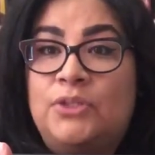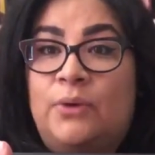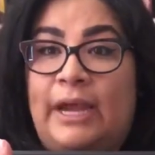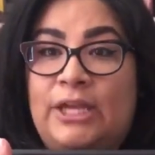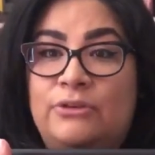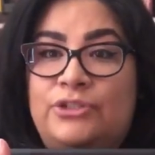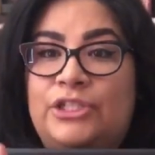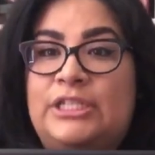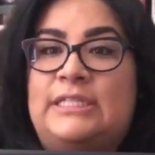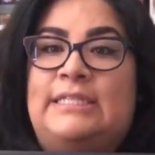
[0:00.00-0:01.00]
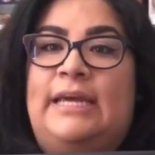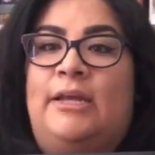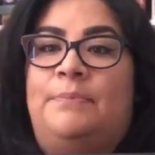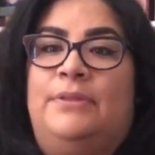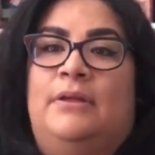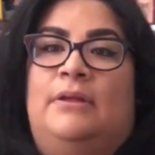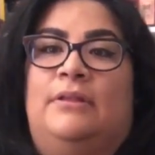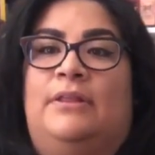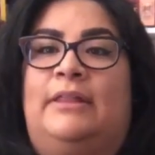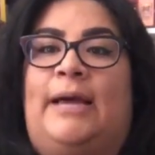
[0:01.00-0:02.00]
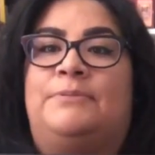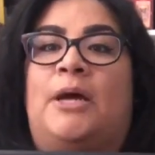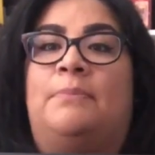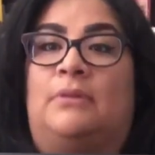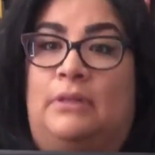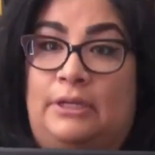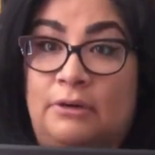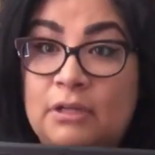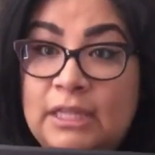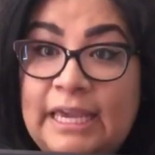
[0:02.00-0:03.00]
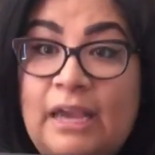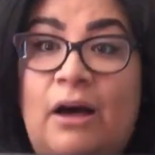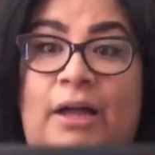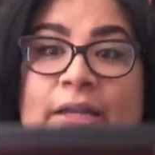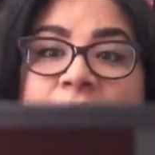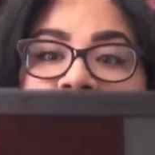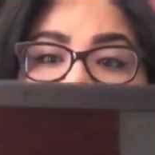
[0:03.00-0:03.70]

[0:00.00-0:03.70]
So I used to just set up the, the laptop literally on a